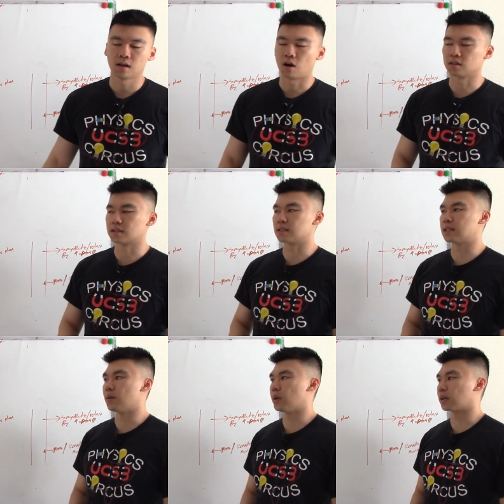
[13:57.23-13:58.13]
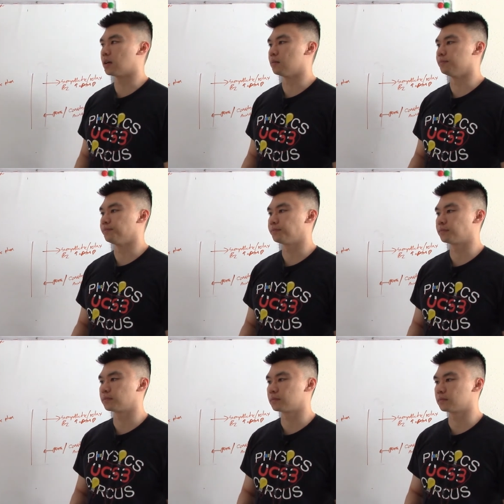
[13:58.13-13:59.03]

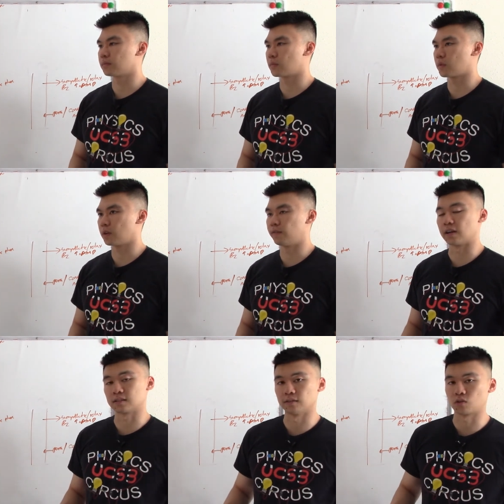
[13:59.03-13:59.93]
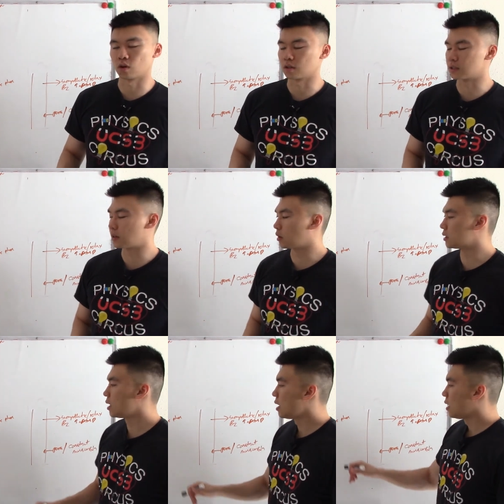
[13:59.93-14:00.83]
effects of corticosteroids.